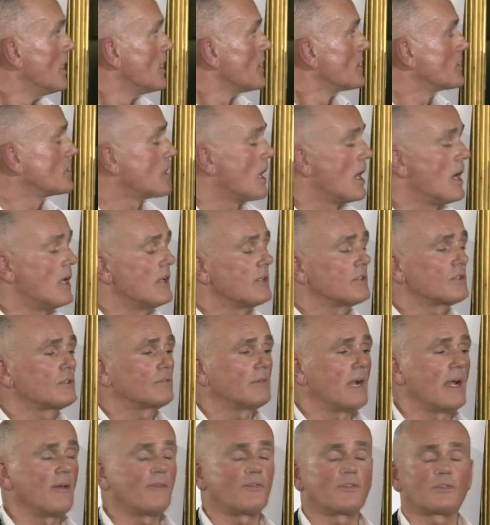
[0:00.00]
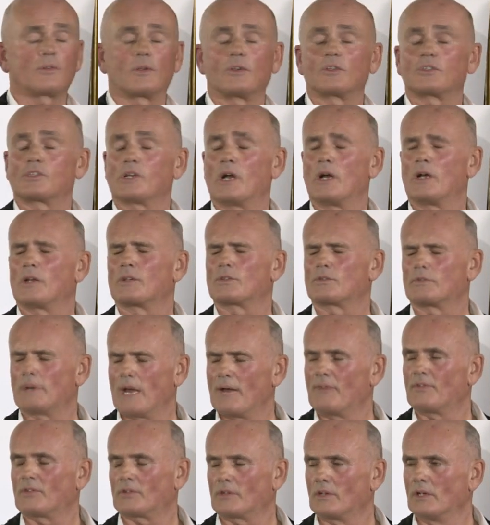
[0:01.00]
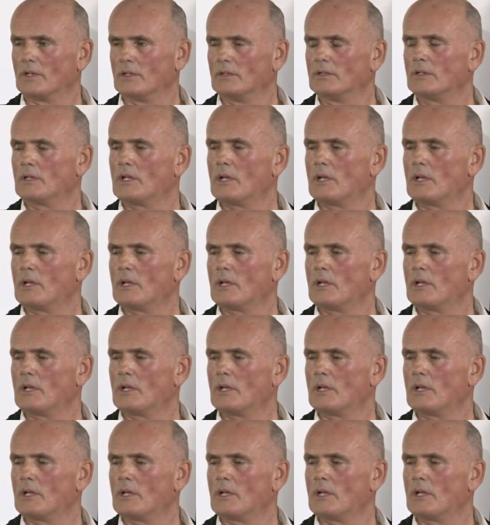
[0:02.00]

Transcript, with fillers: Charles, Rev Charles Revson,